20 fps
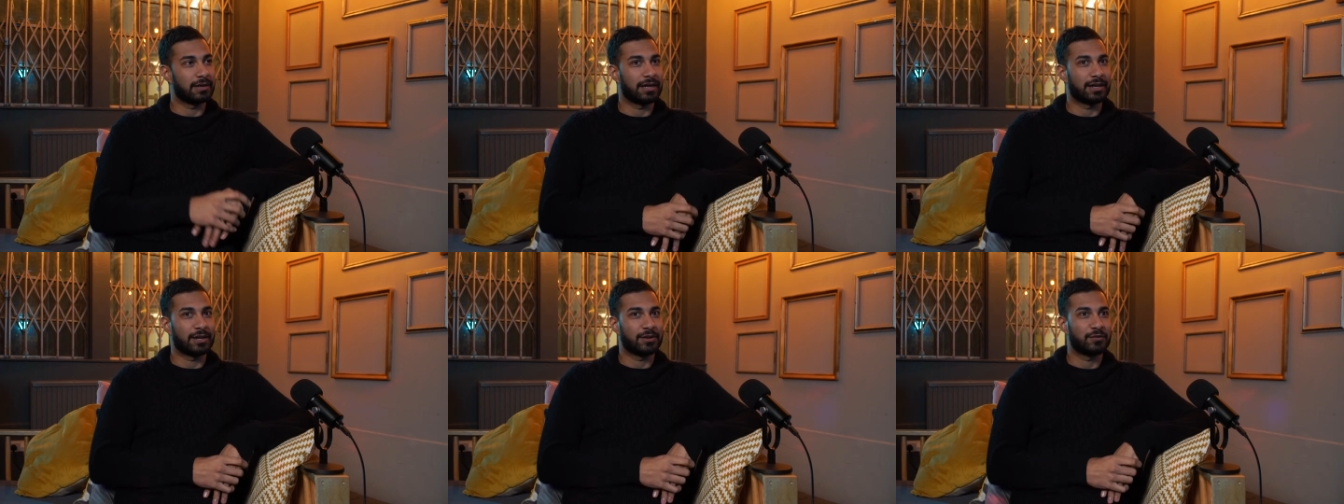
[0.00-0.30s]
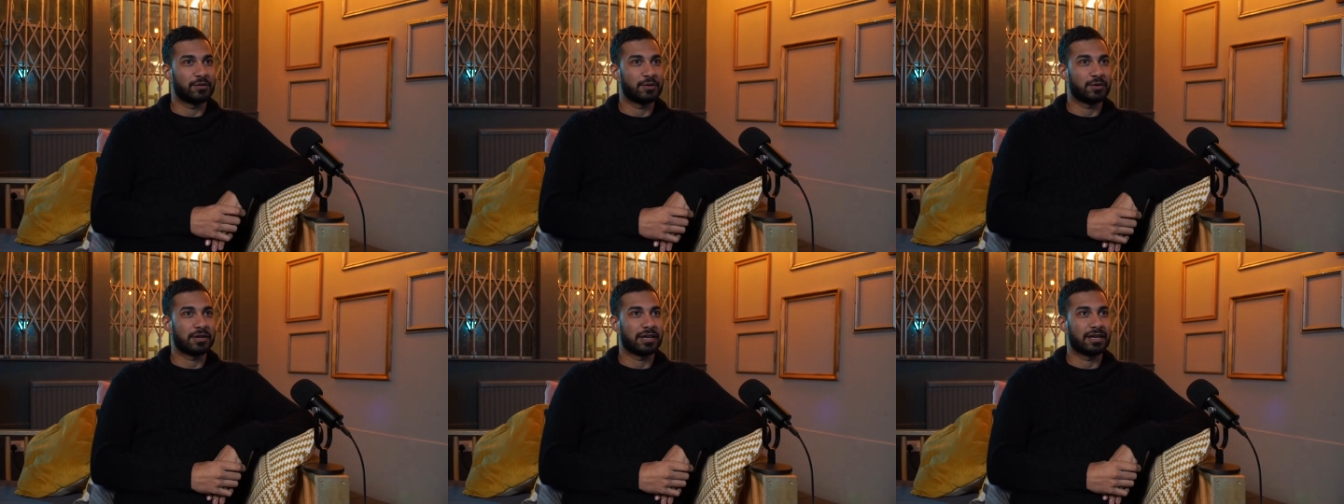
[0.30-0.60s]
and I
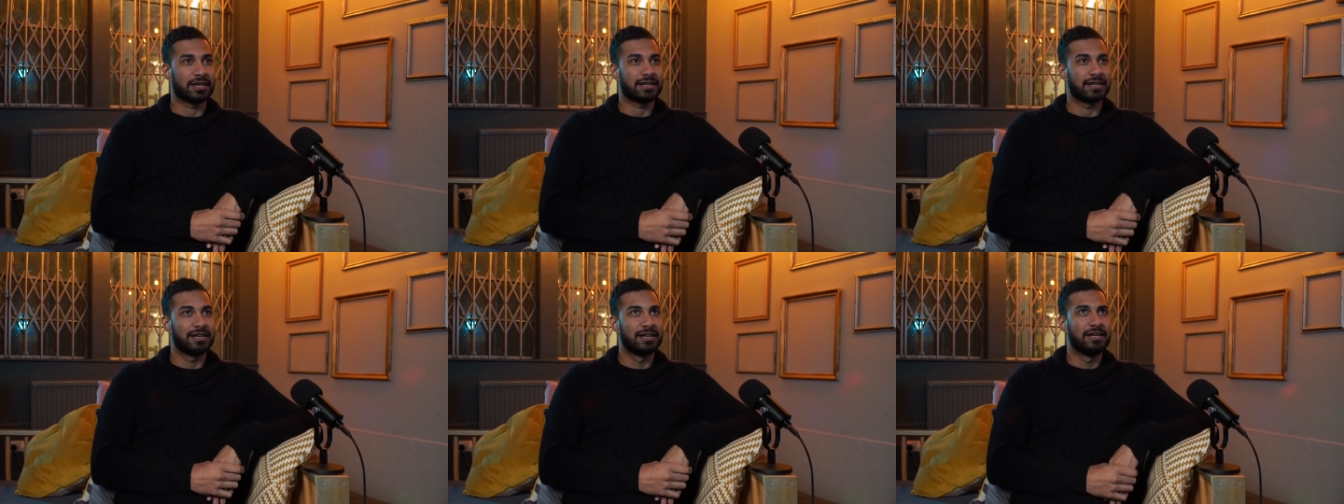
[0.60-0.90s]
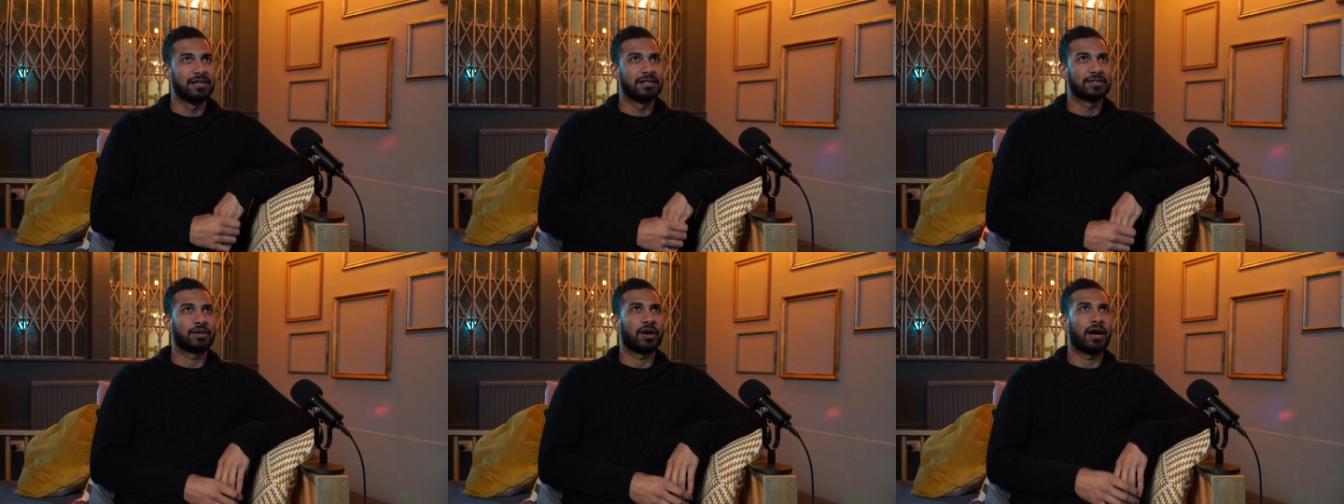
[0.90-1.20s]
feel like
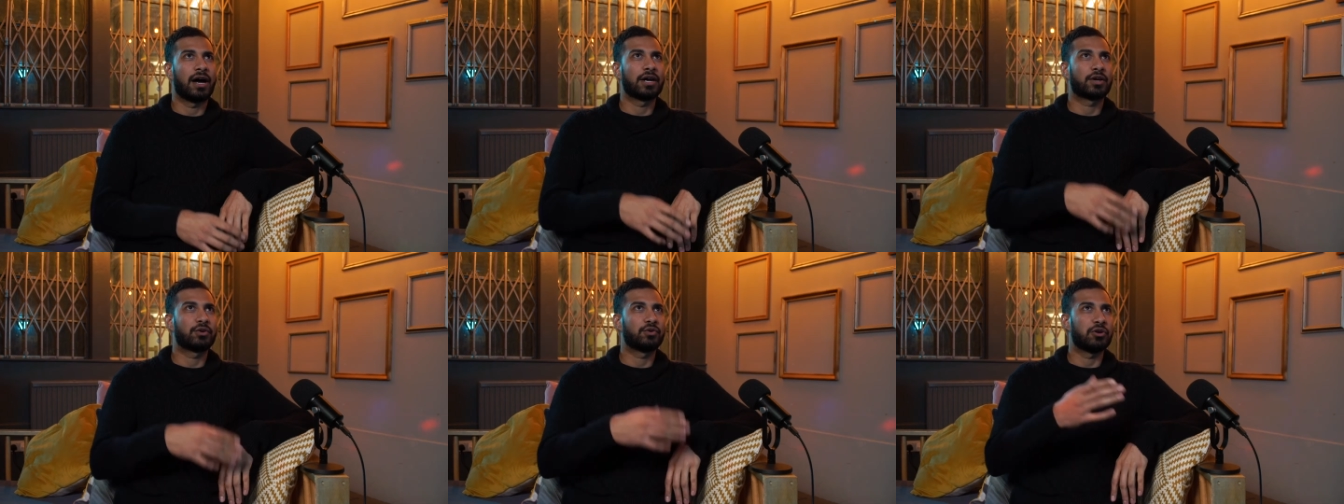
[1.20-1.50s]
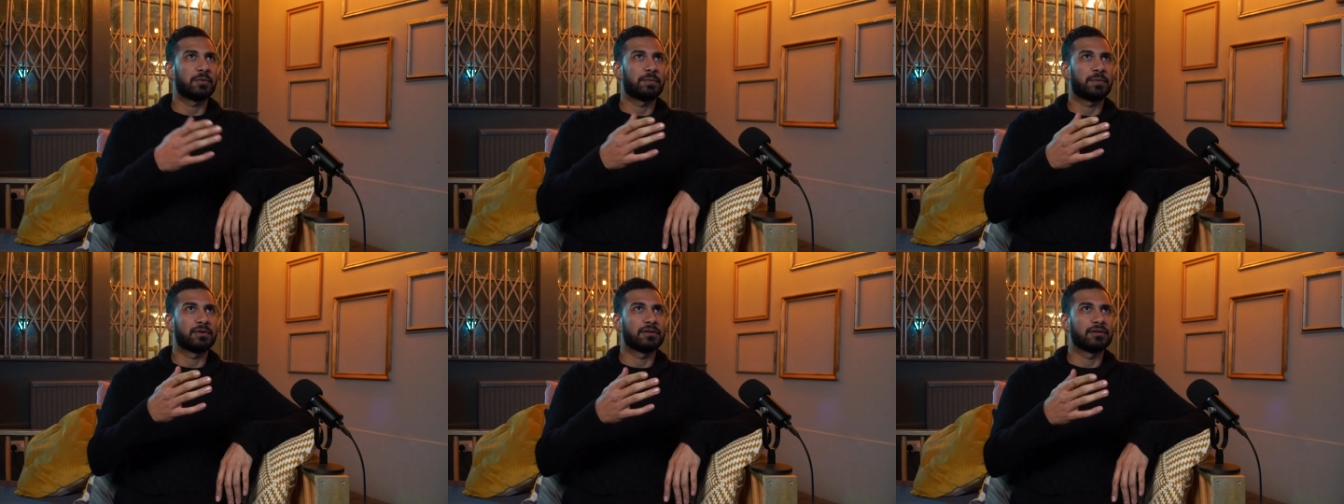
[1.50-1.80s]
so I grew
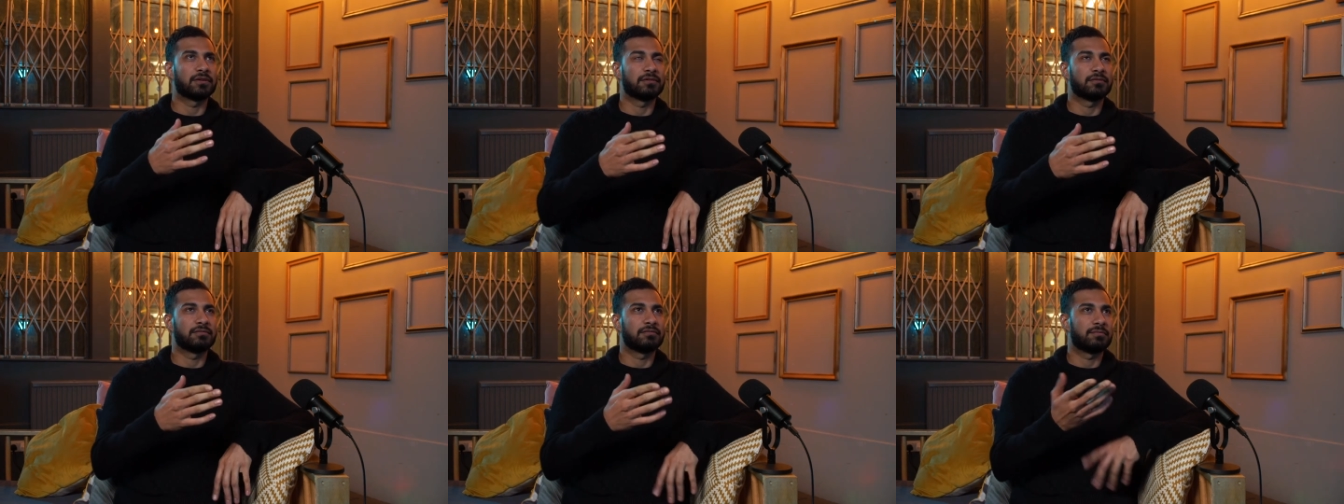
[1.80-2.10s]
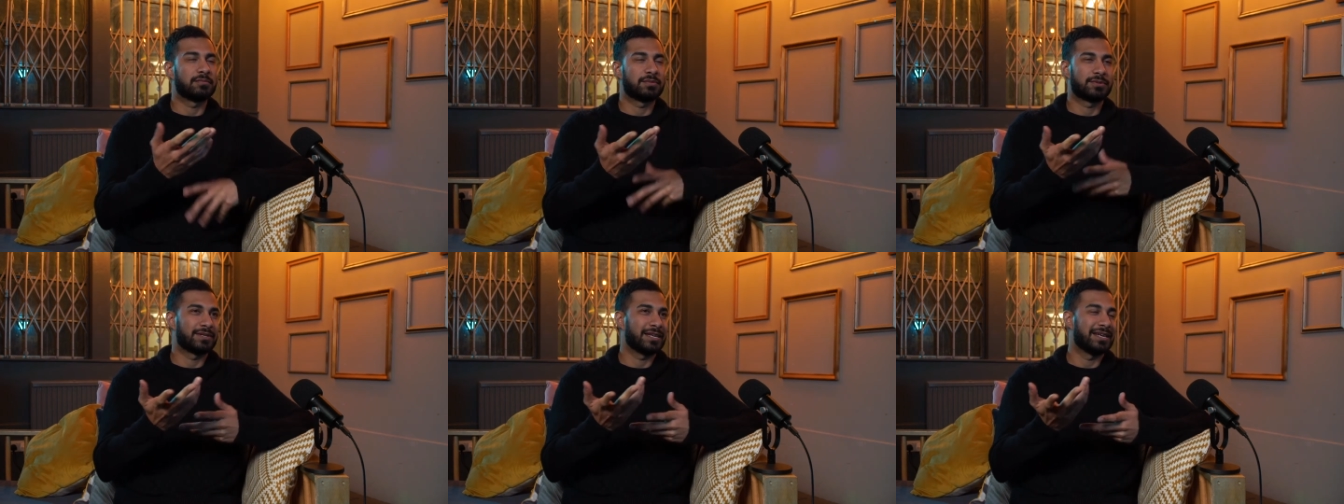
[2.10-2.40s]
up on
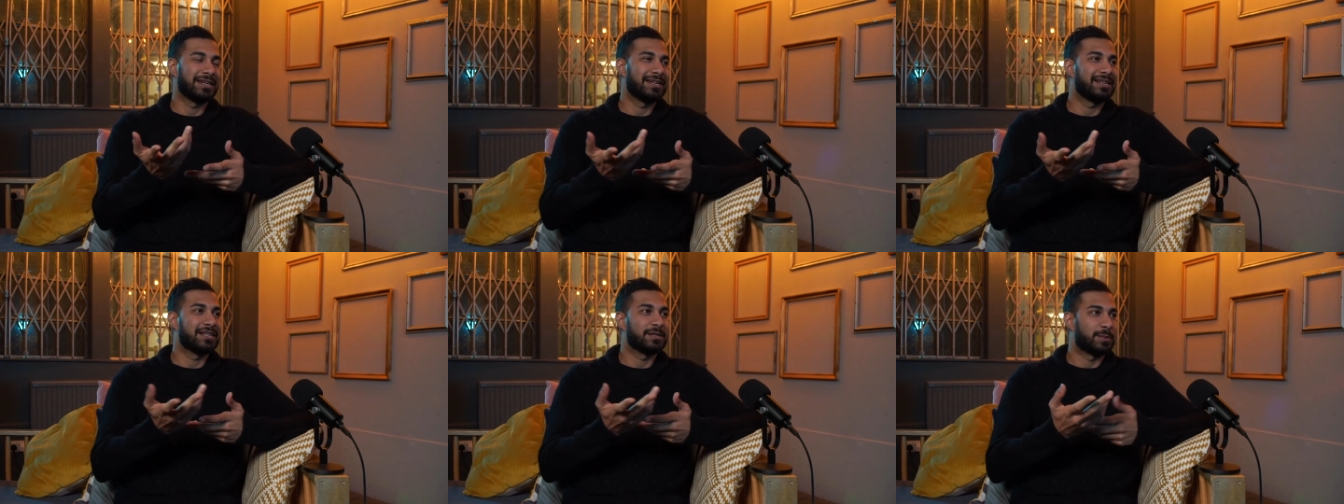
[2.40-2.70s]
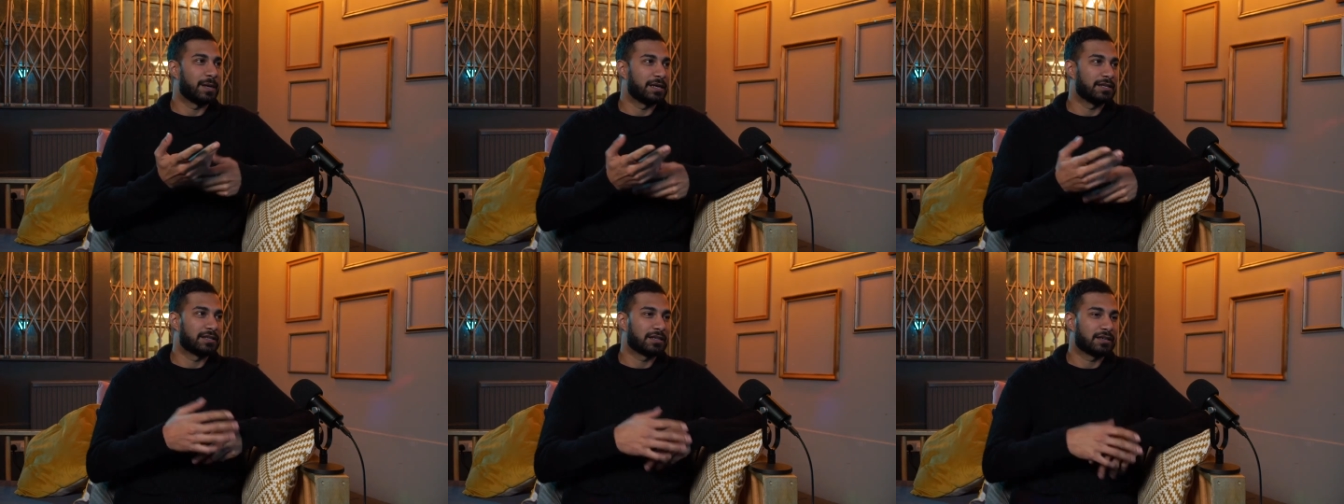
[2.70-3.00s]
CDs
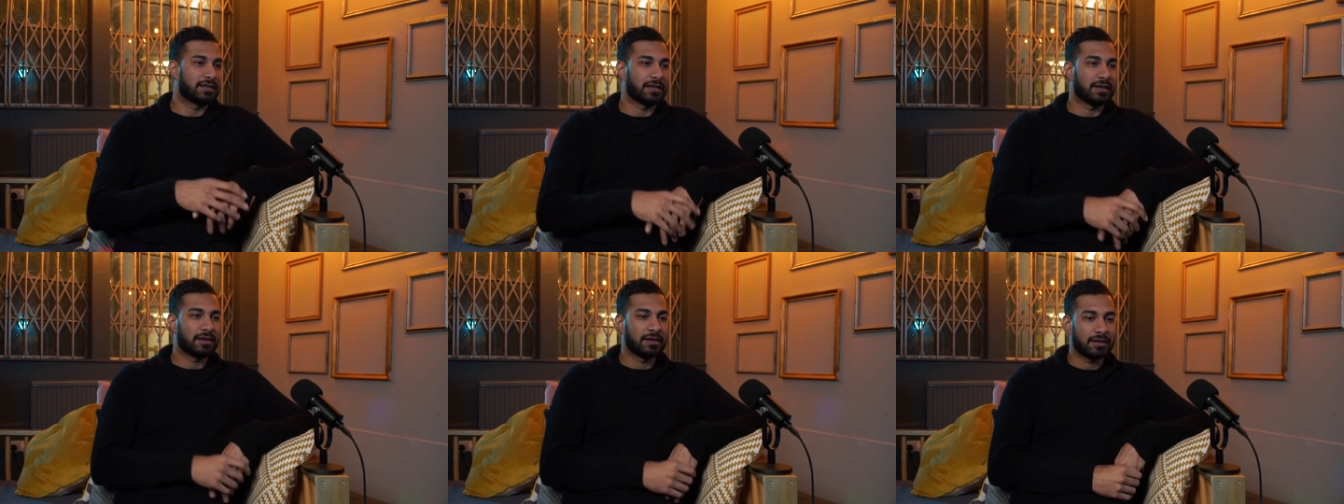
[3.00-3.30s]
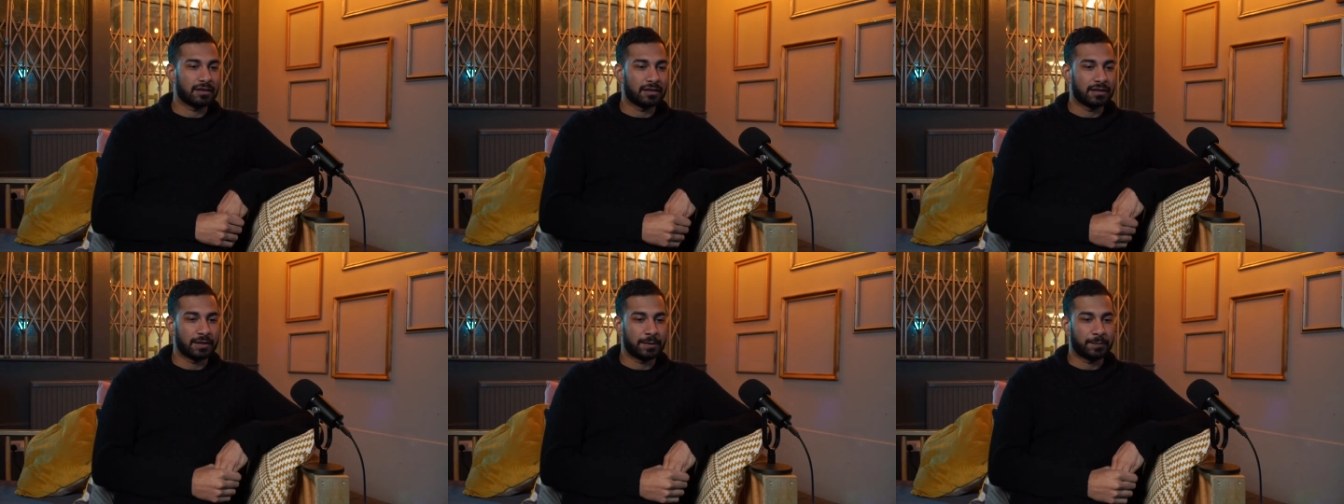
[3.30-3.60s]
basically,
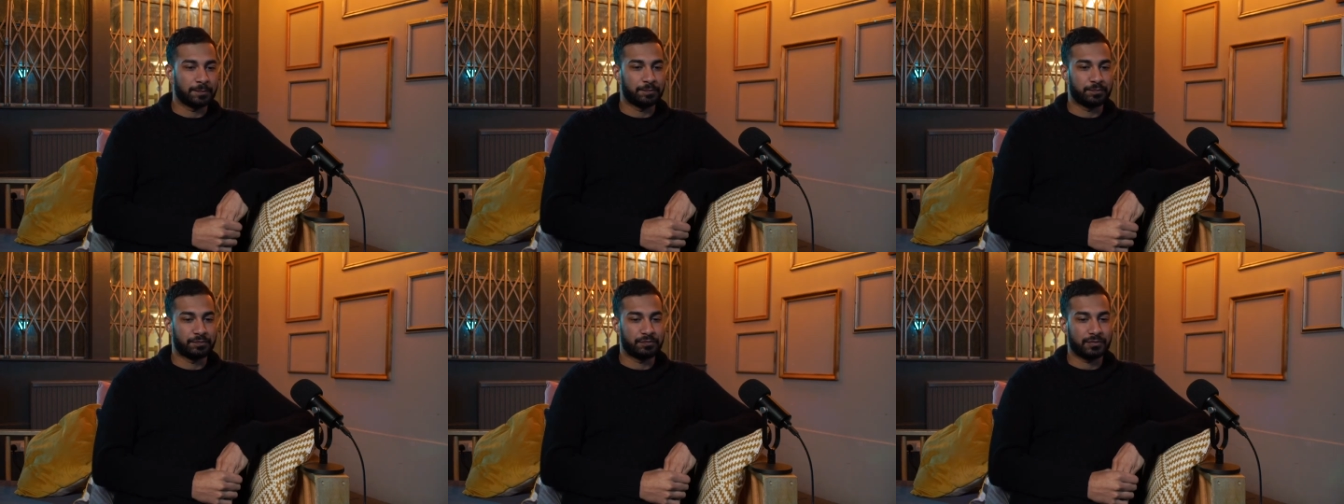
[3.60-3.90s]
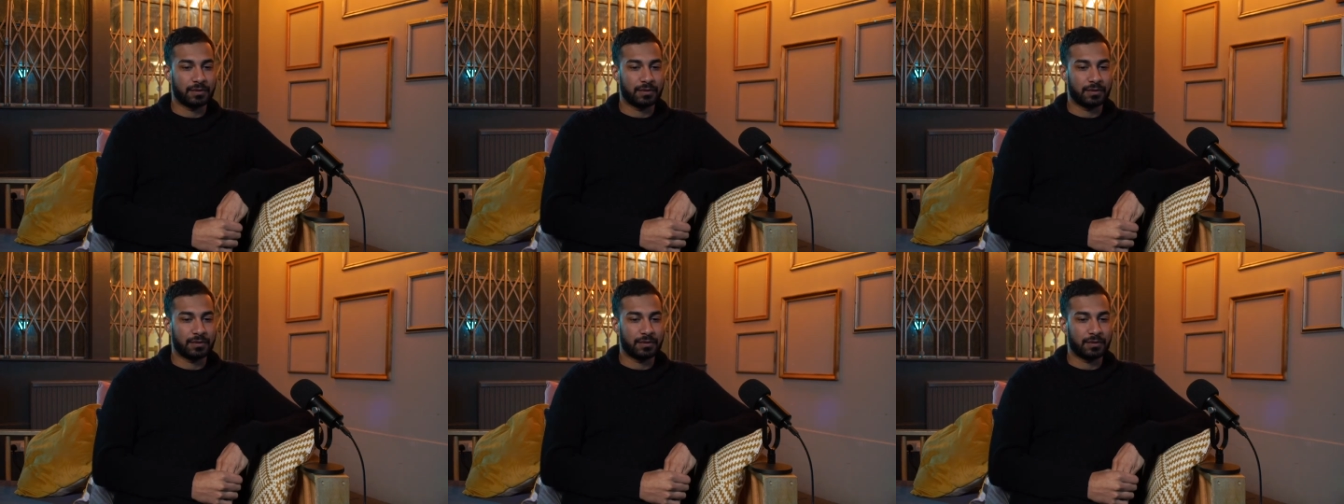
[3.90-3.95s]
um,